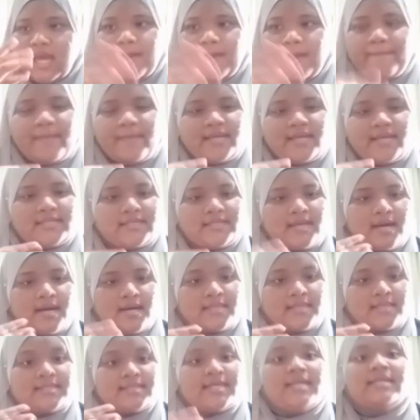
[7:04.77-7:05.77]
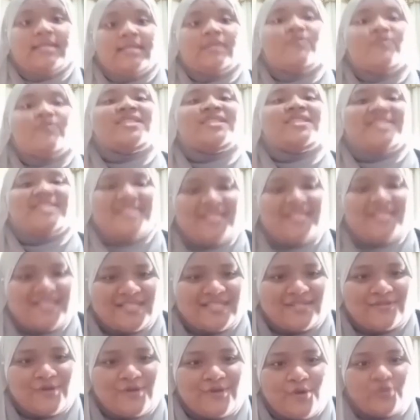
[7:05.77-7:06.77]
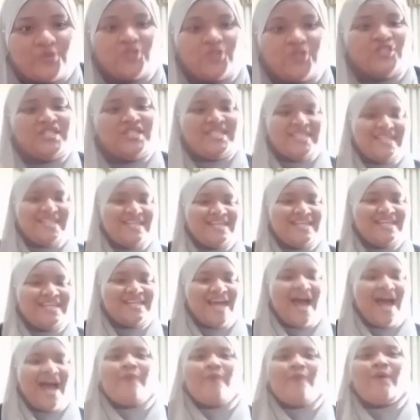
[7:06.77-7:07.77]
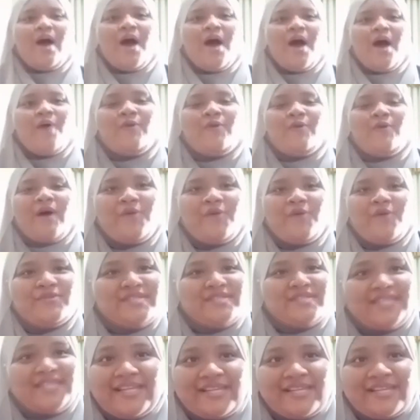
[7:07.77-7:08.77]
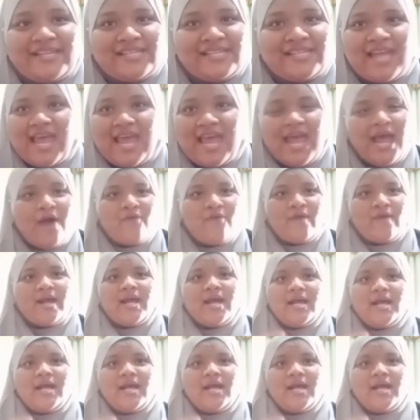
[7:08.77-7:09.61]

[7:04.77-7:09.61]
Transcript: makes us interesting to go to see how is right?